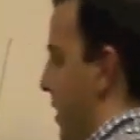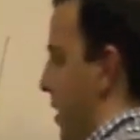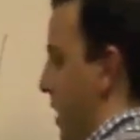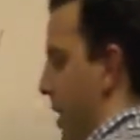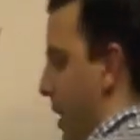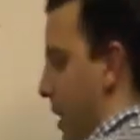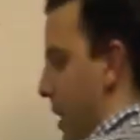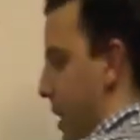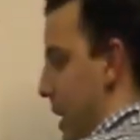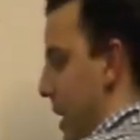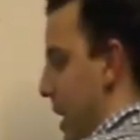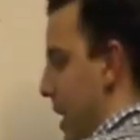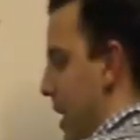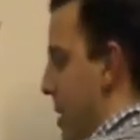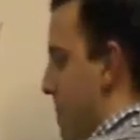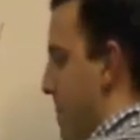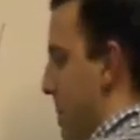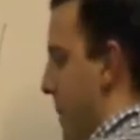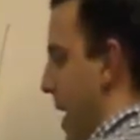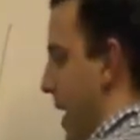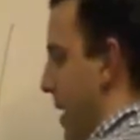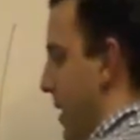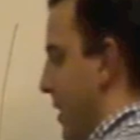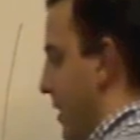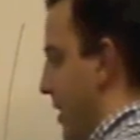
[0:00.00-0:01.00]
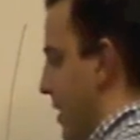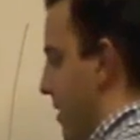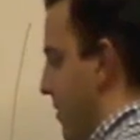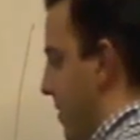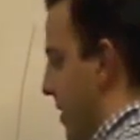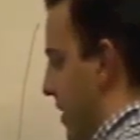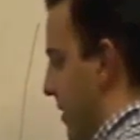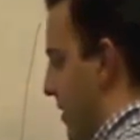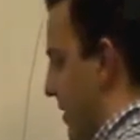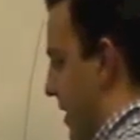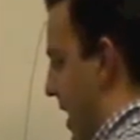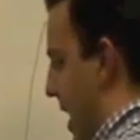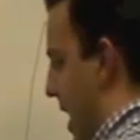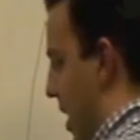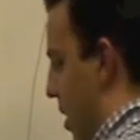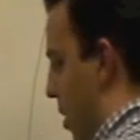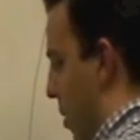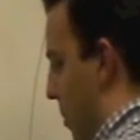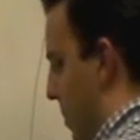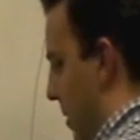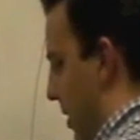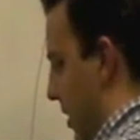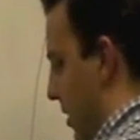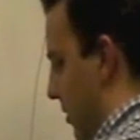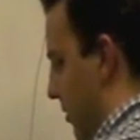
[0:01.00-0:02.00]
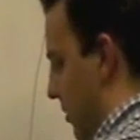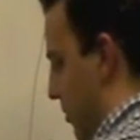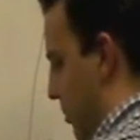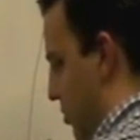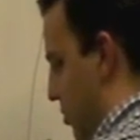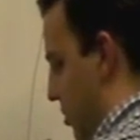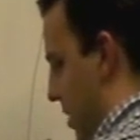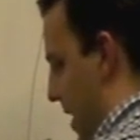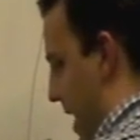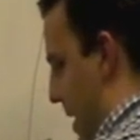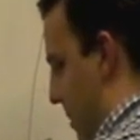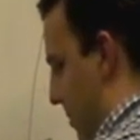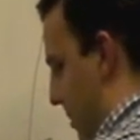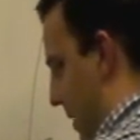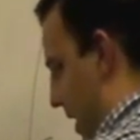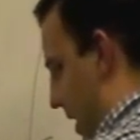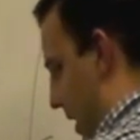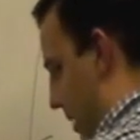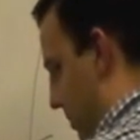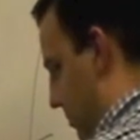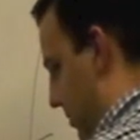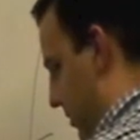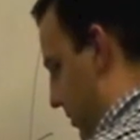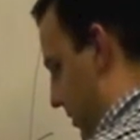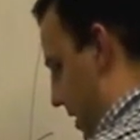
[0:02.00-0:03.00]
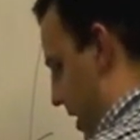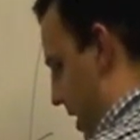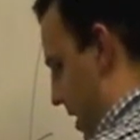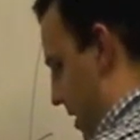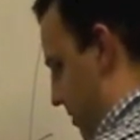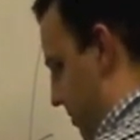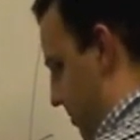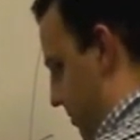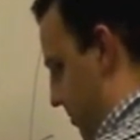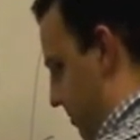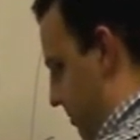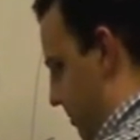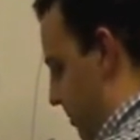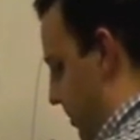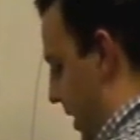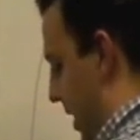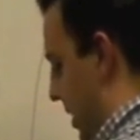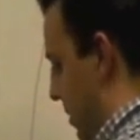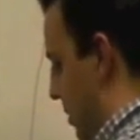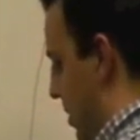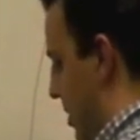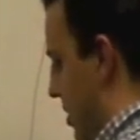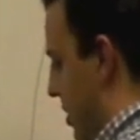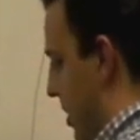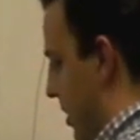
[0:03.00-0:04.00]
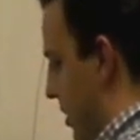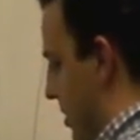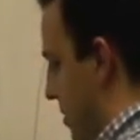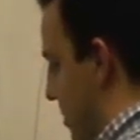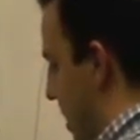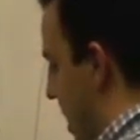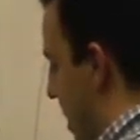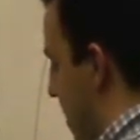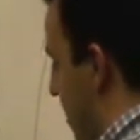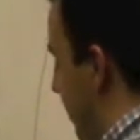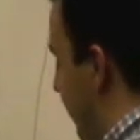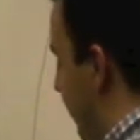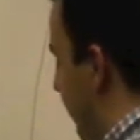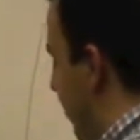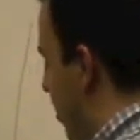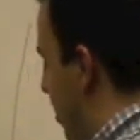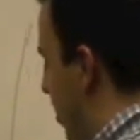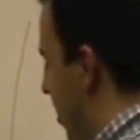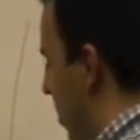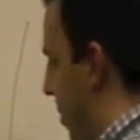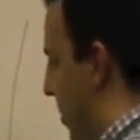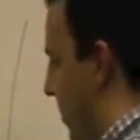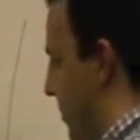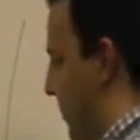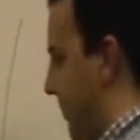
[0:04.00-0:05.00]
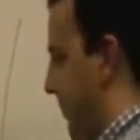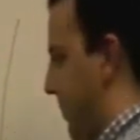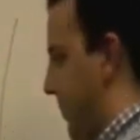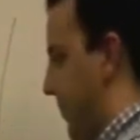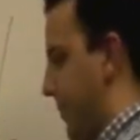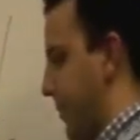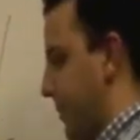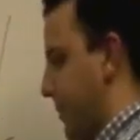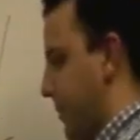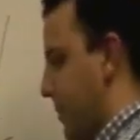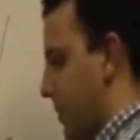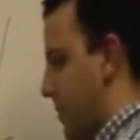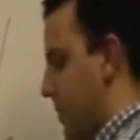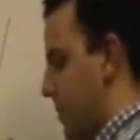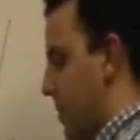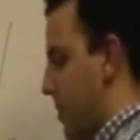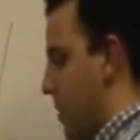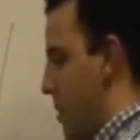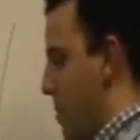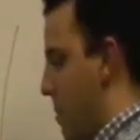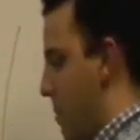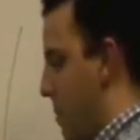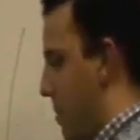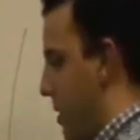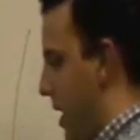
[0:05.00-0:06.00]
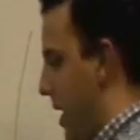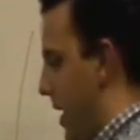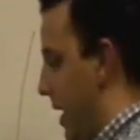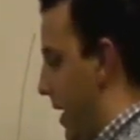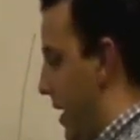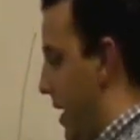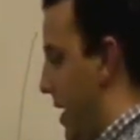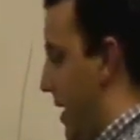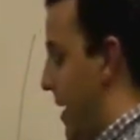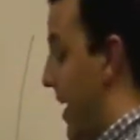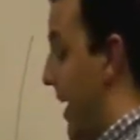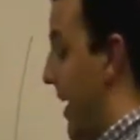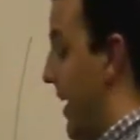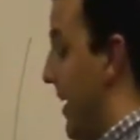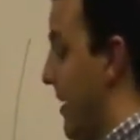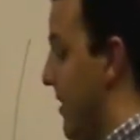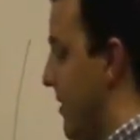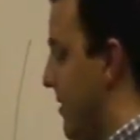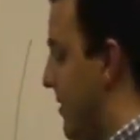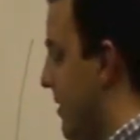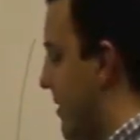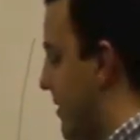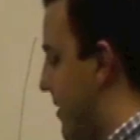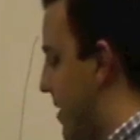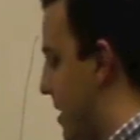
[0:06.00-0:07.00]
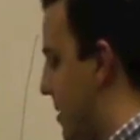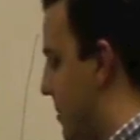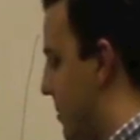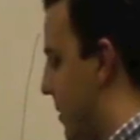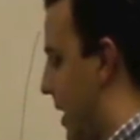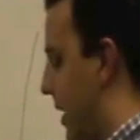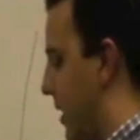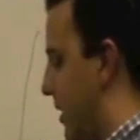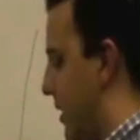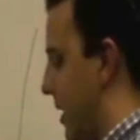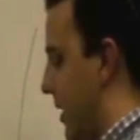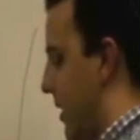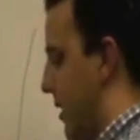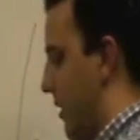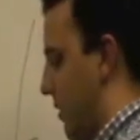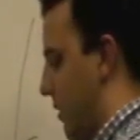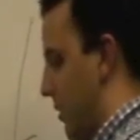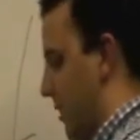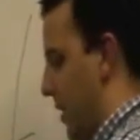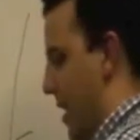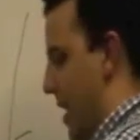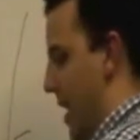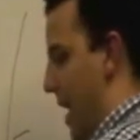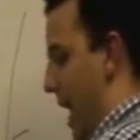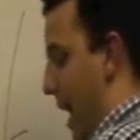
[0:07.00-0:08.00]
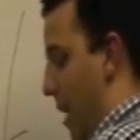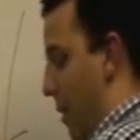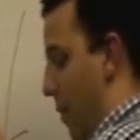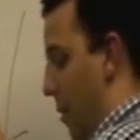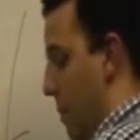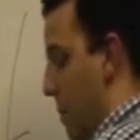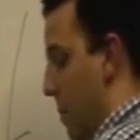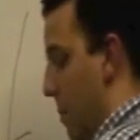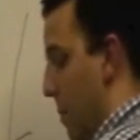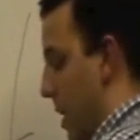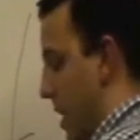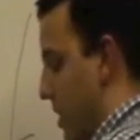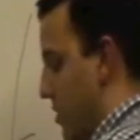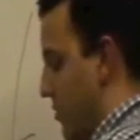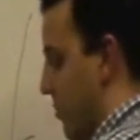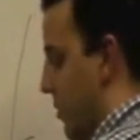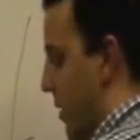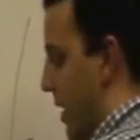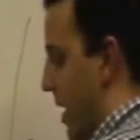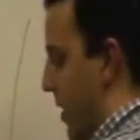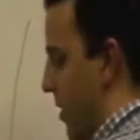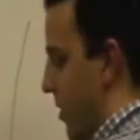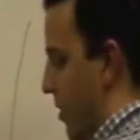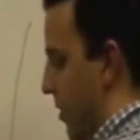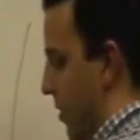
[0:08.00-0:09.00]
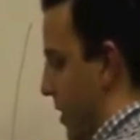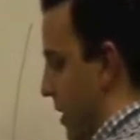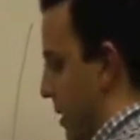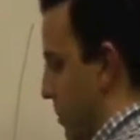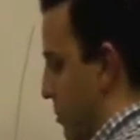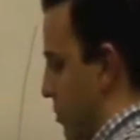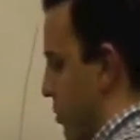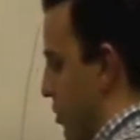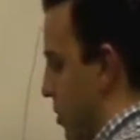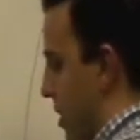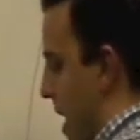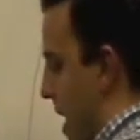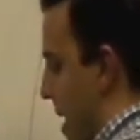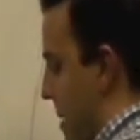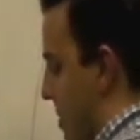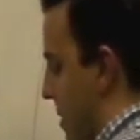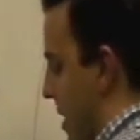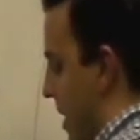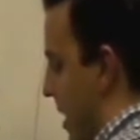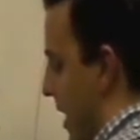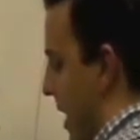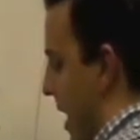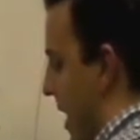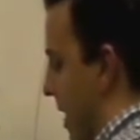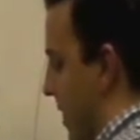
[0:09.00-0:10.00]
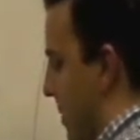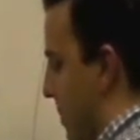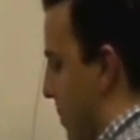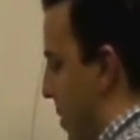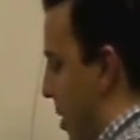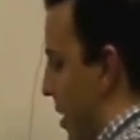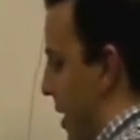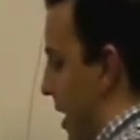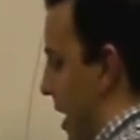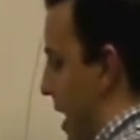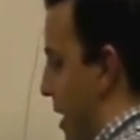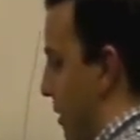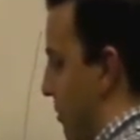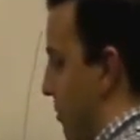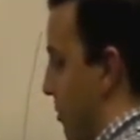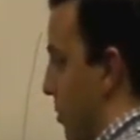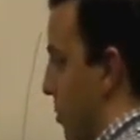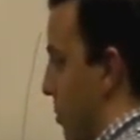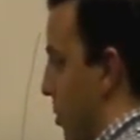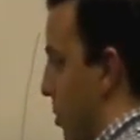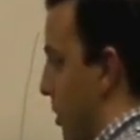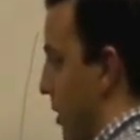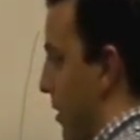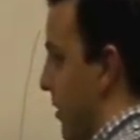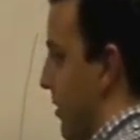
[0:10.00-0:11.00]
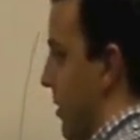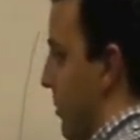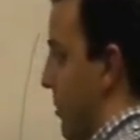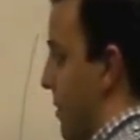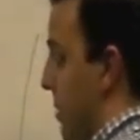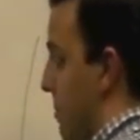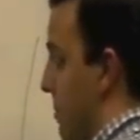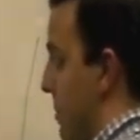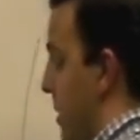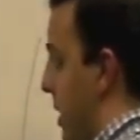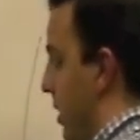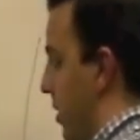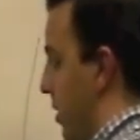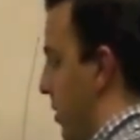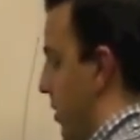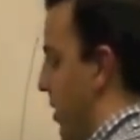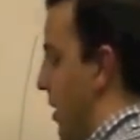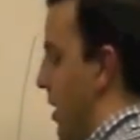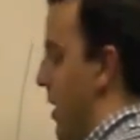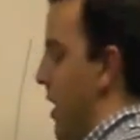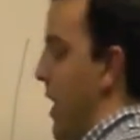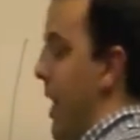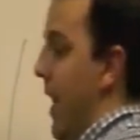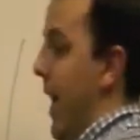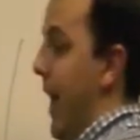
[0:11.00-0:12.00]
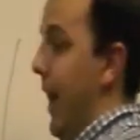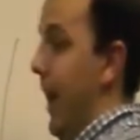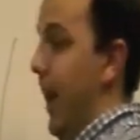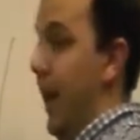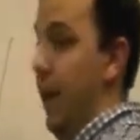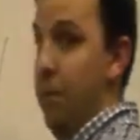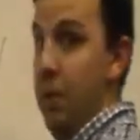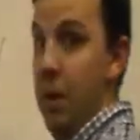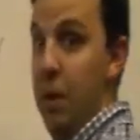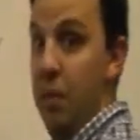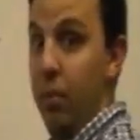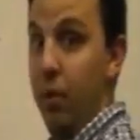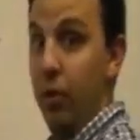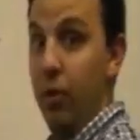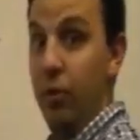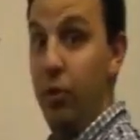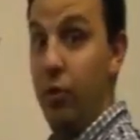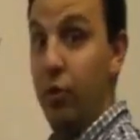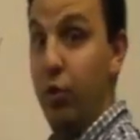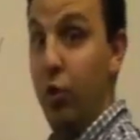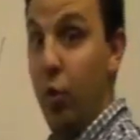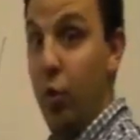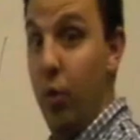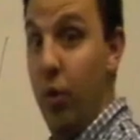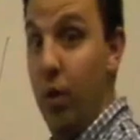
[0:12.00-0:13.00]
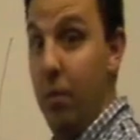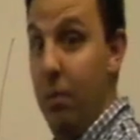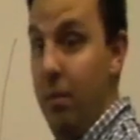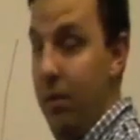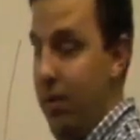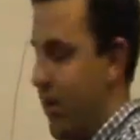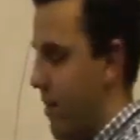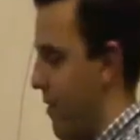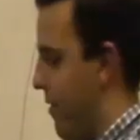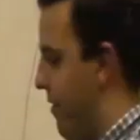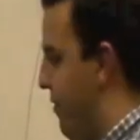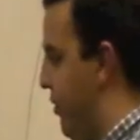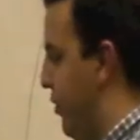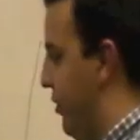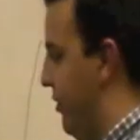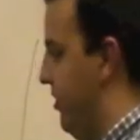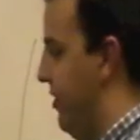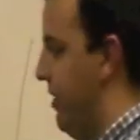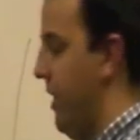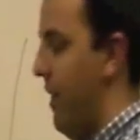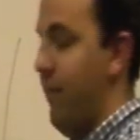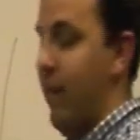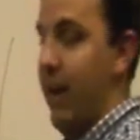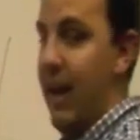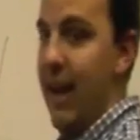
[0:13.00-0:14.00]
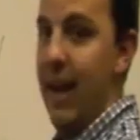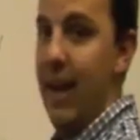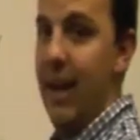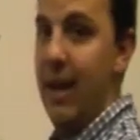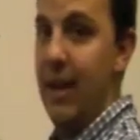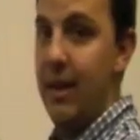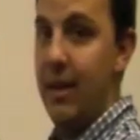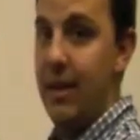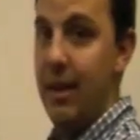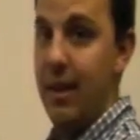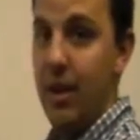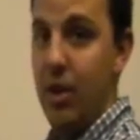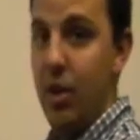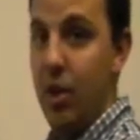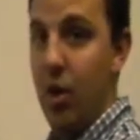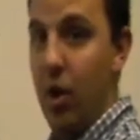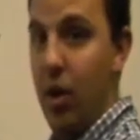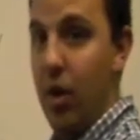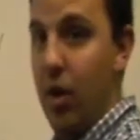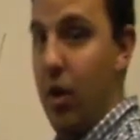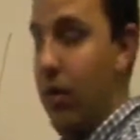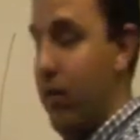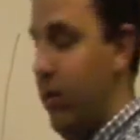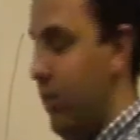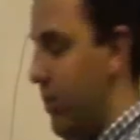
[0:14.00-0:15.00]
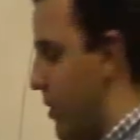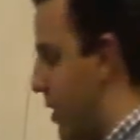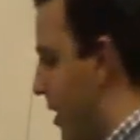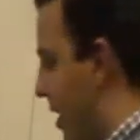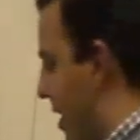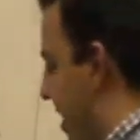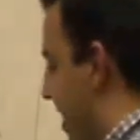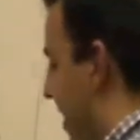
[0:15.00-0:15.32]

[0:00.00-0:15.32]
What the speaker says: Again, it might leave this guy open to some trap game stuff like we talked about before, but against a team like this, I would much rather them trap me and hand the ball to Alfred Morris at the middle and let me pursue him for 7, 8, 10 yards